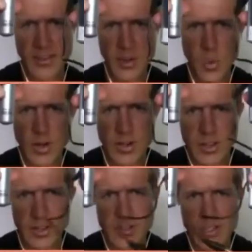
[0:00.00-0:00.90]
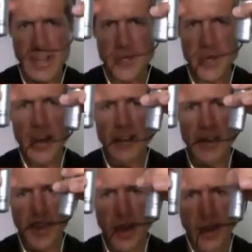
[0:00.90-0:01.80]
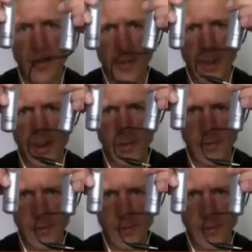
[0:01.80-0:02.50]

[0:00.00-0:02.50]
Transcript: then you wouldn't use that shotgun microphone that I was